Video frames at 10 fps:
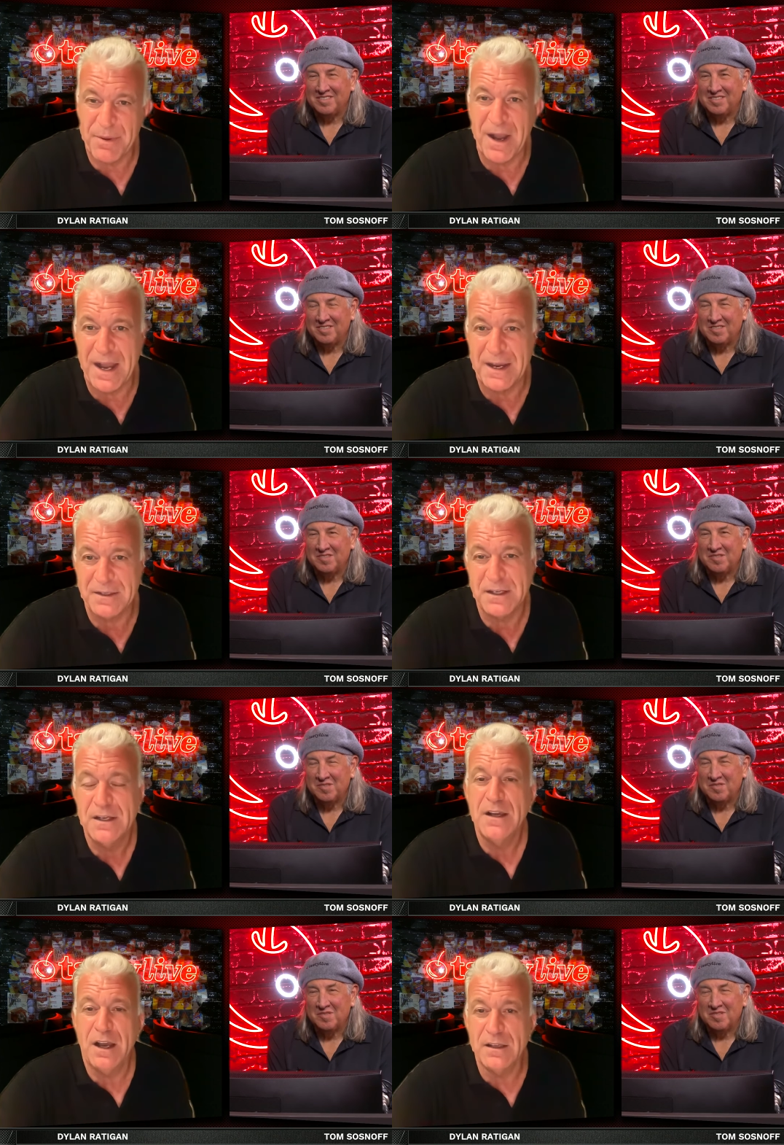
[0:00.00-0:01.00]
Speaker 1: in the
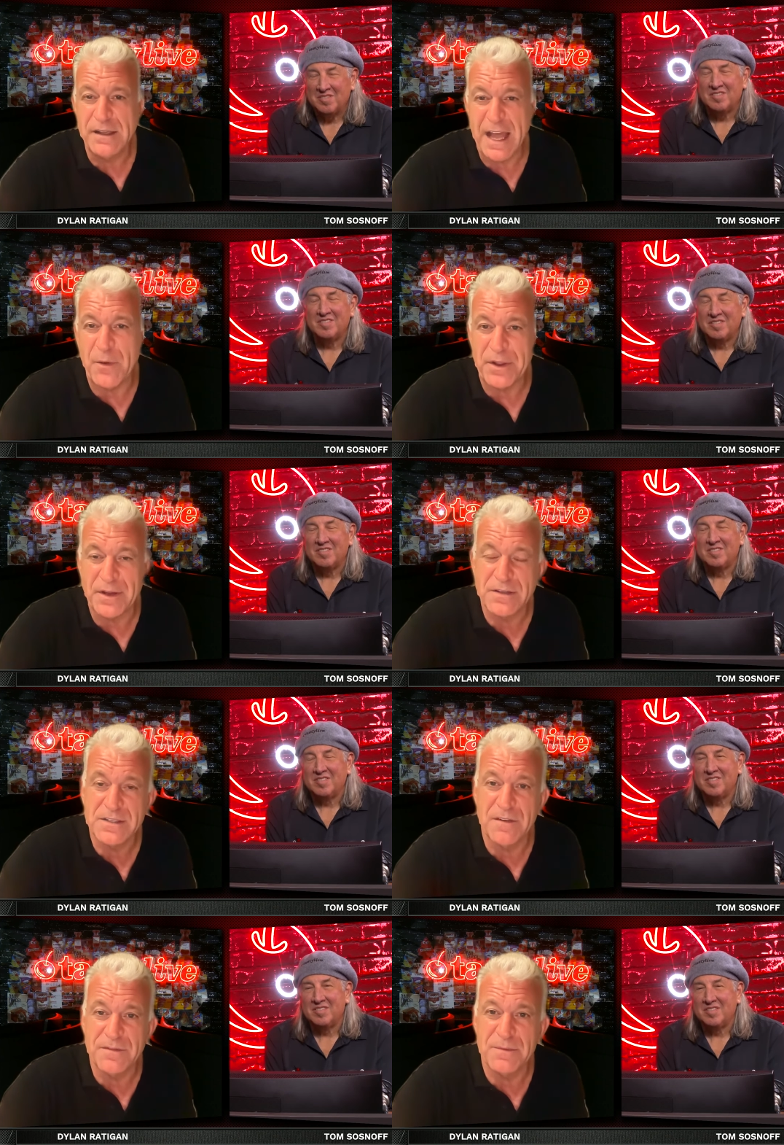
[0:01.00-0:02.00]
pot, allowing
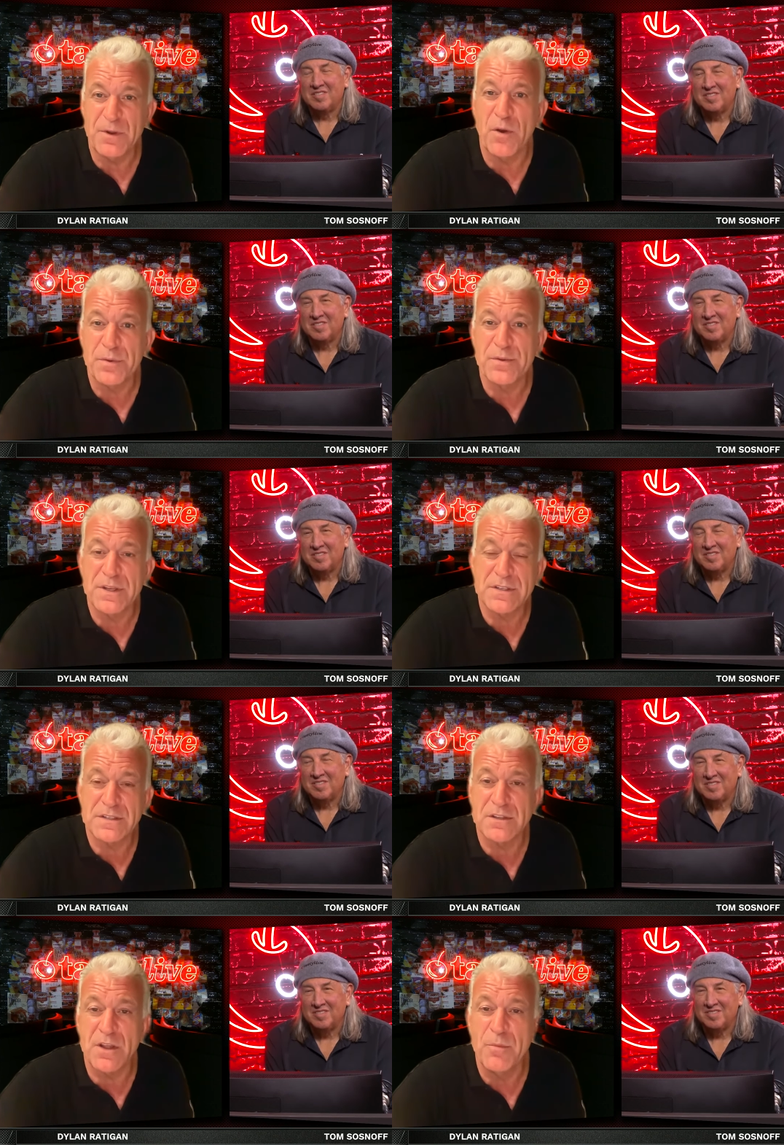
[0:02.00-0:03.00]
yourself to go through
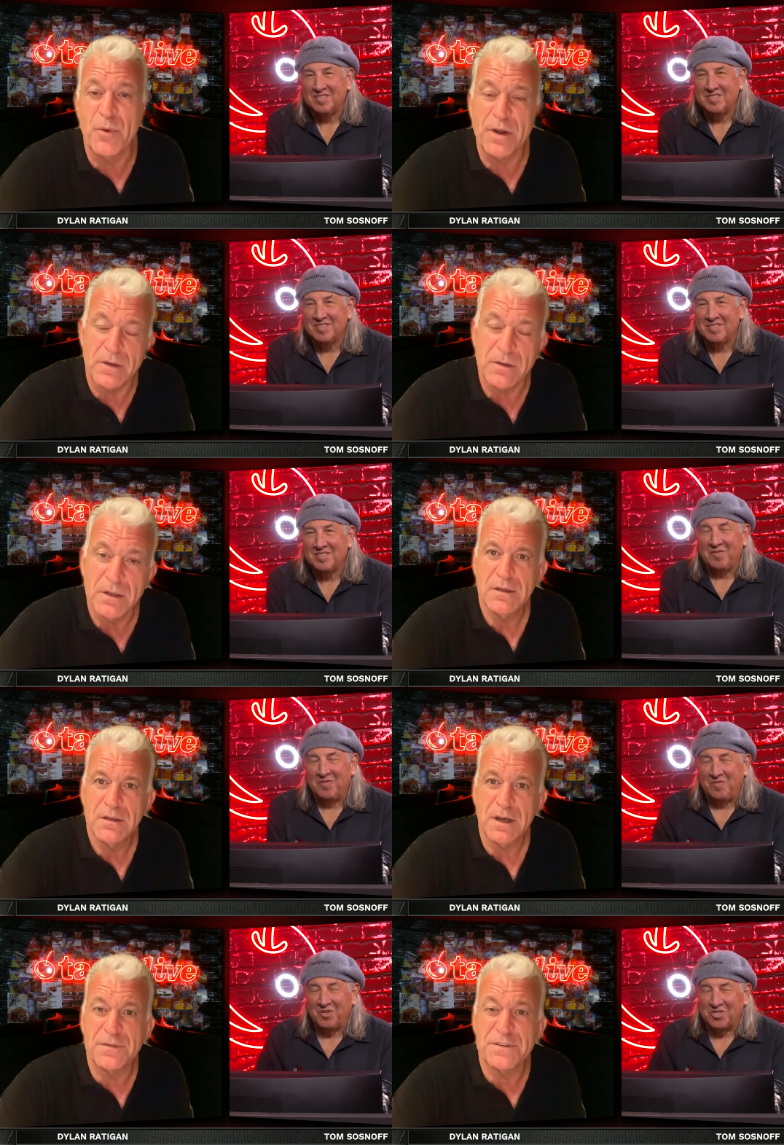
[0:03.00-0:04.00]
this slow boil
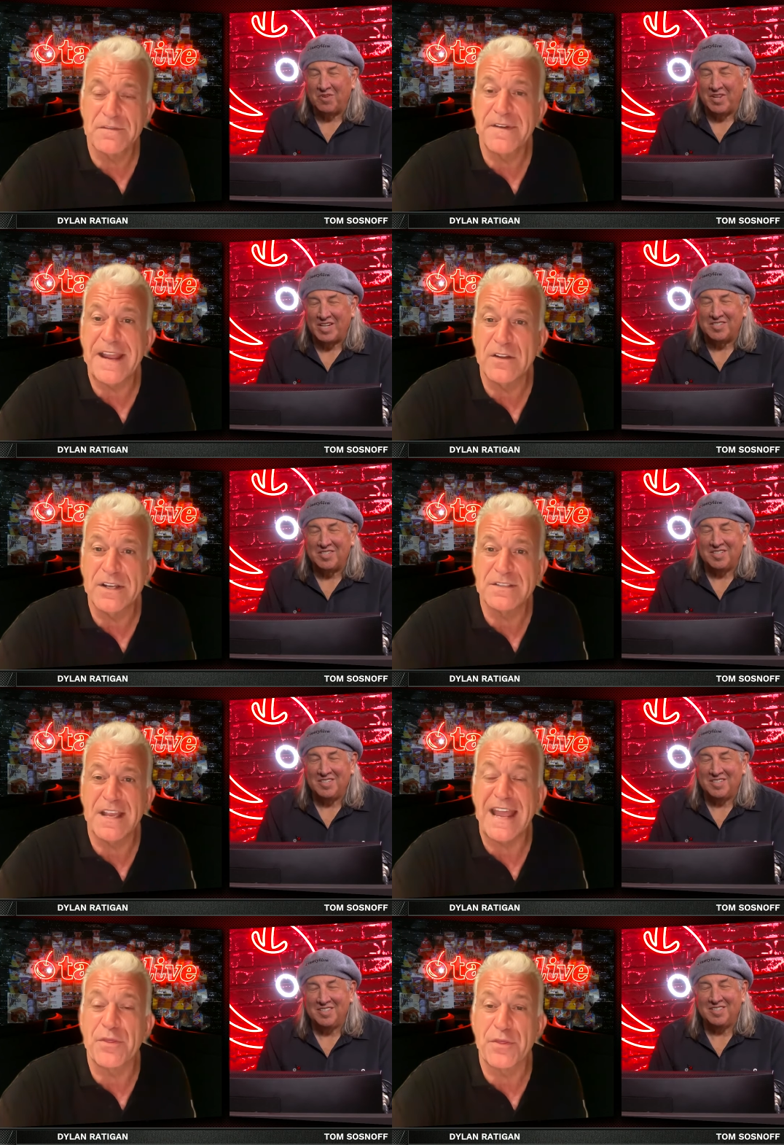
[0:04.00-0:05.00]
First of, of all,
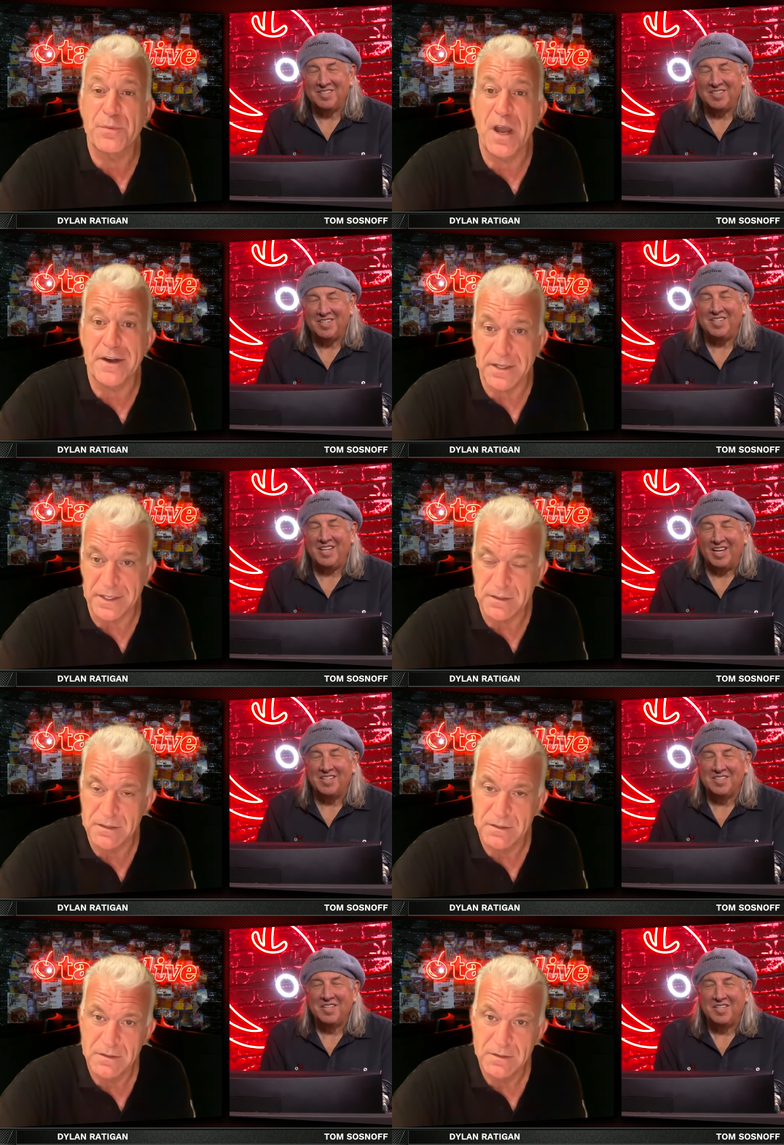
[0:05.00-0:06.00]
surveillance and
Speaker 2: throttling.
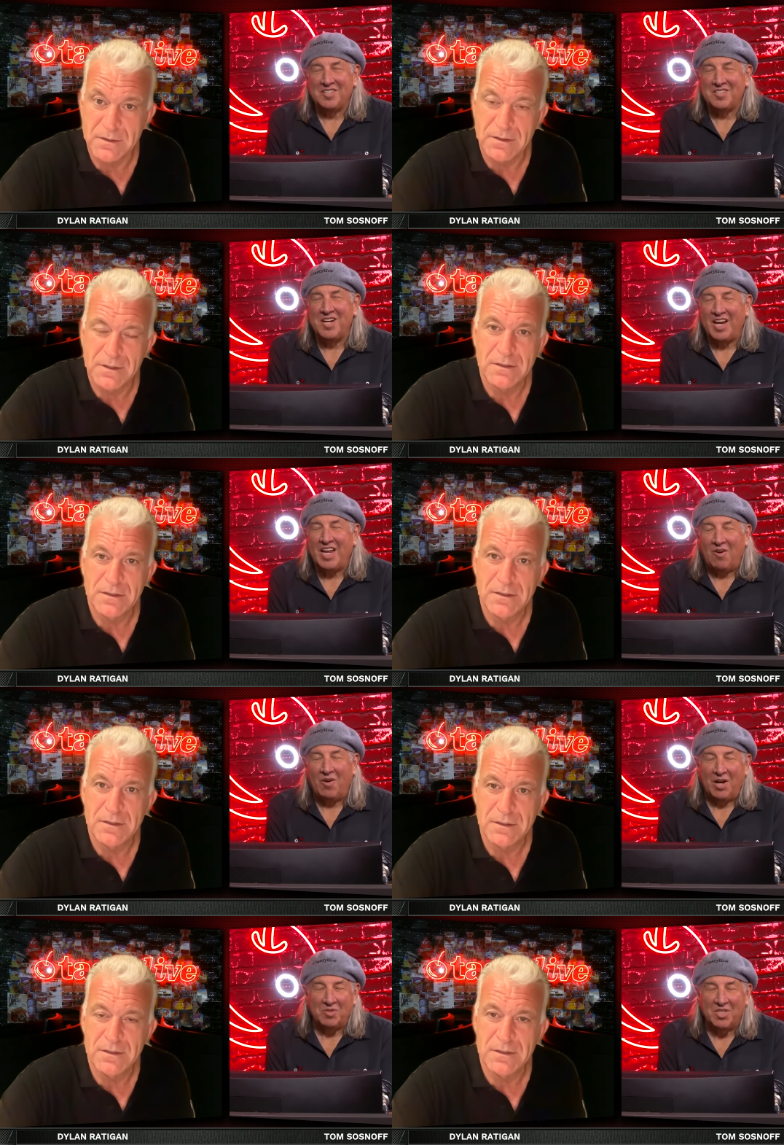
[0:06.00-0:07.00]
Yeah, that's not how
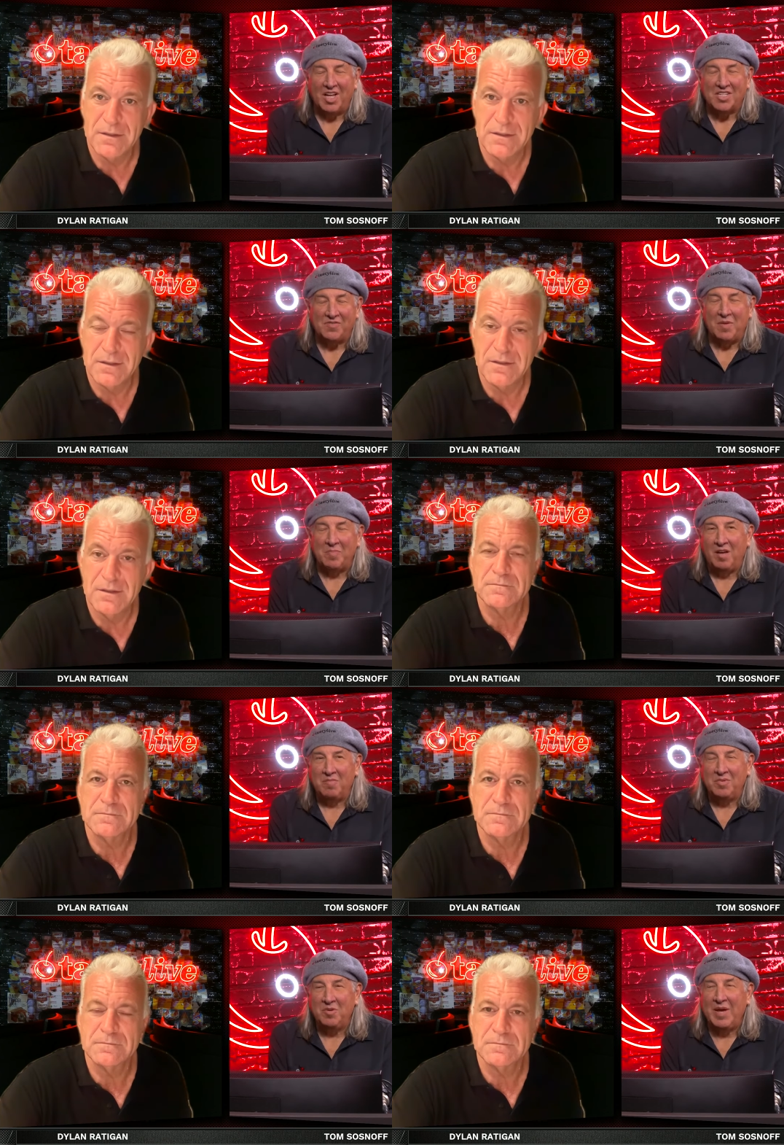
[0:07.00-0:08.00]
I would classify it. But
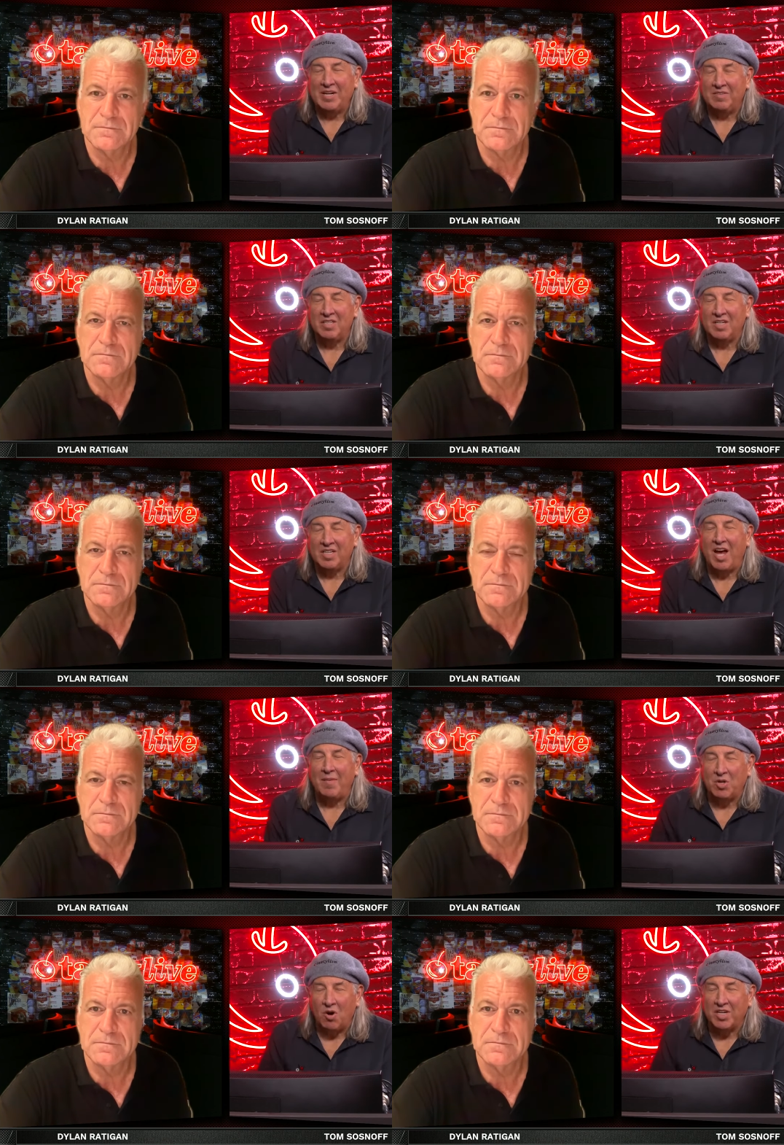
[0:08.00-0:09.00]
you made a
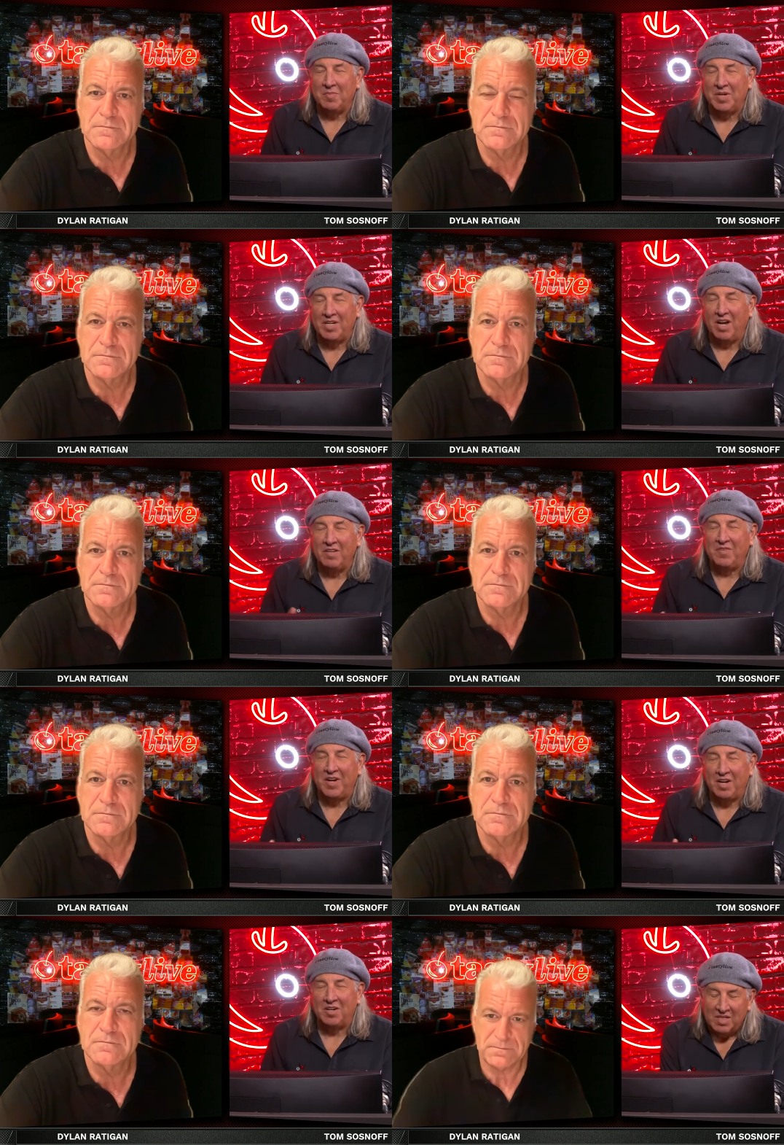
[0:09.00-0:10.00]
common argument and
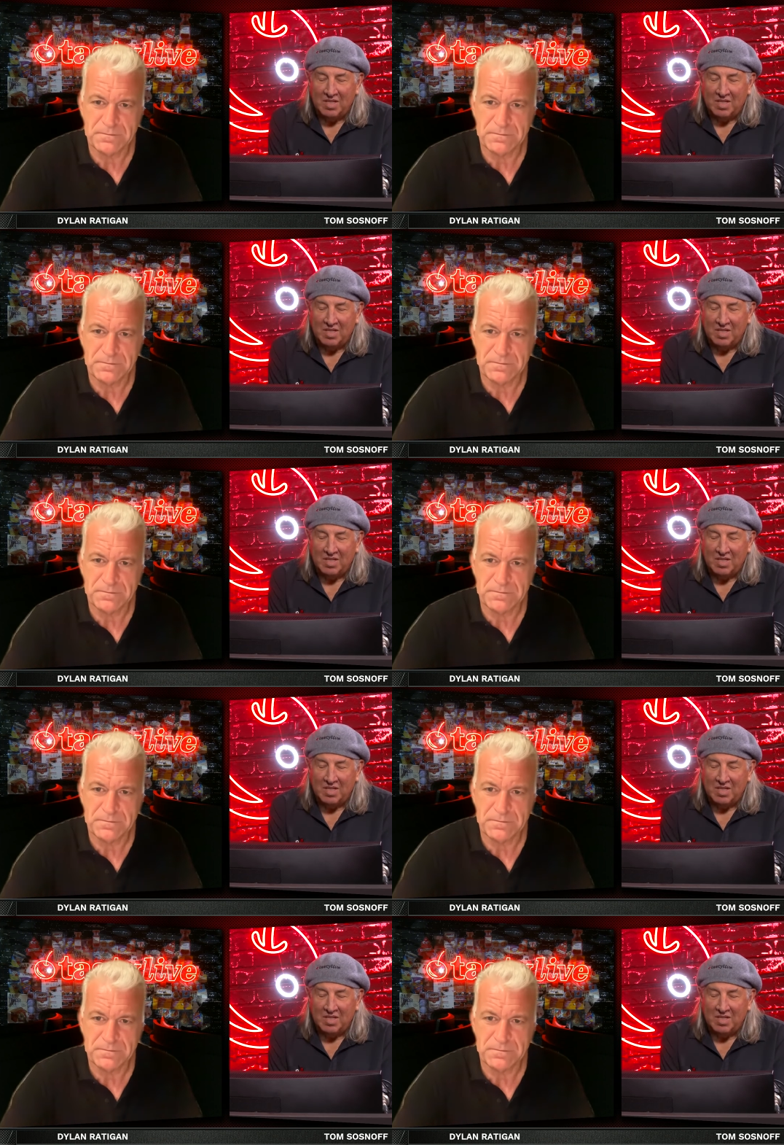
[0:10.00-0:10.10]
unfair